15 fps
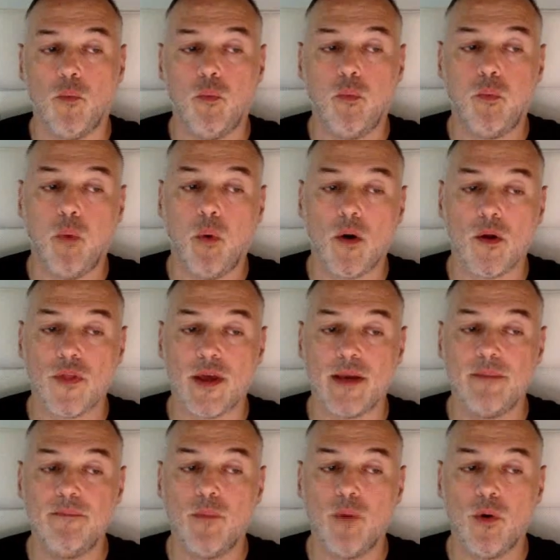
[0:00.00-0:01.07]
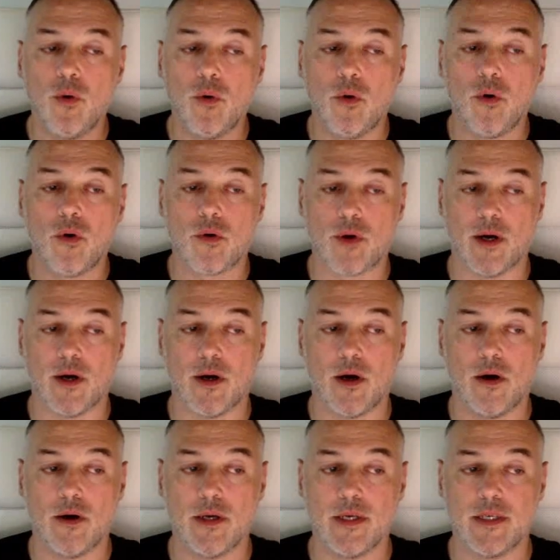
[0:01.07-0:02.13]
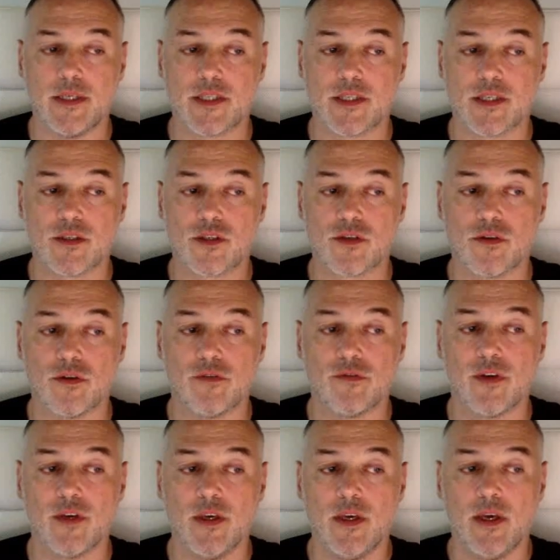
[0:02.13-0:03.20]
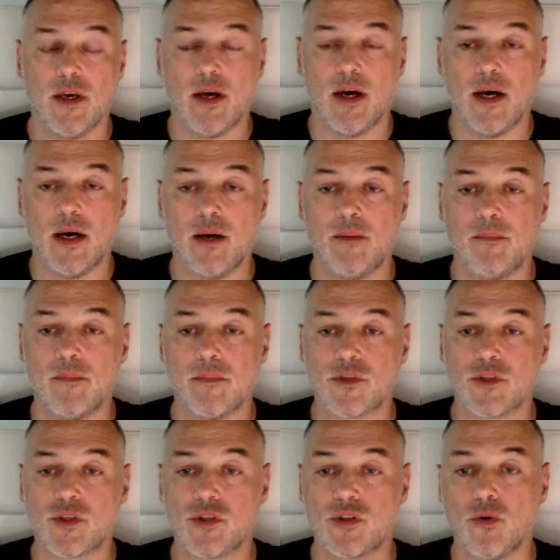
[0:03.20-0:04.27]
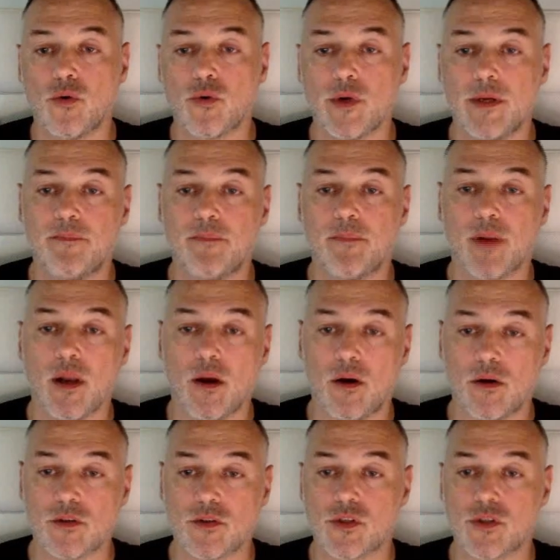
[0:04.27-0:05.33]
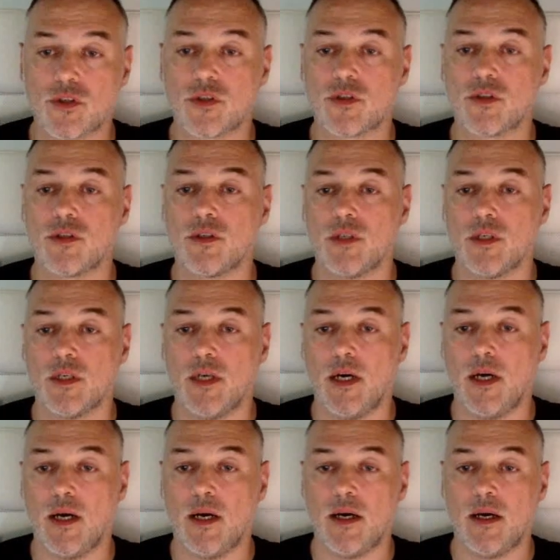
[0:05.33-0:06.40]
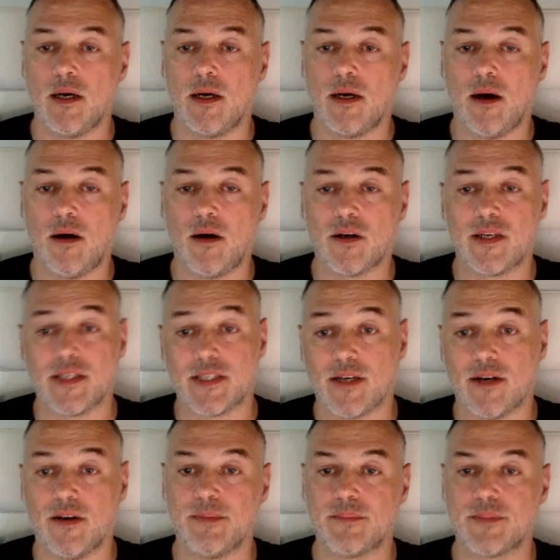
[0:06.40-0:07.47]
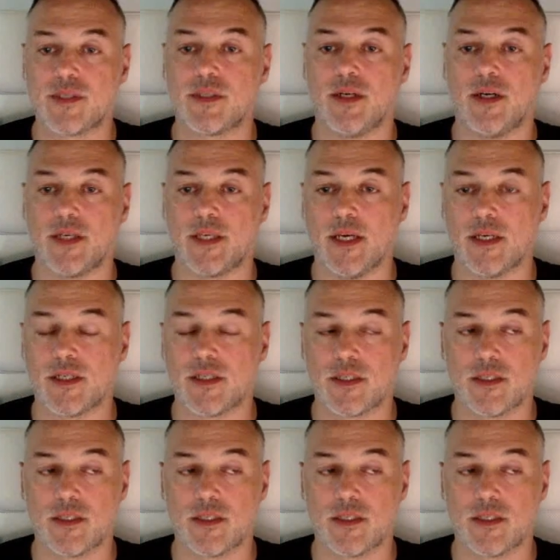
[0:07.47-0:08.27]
what they more are is sort of story plots, archetypes, I guess.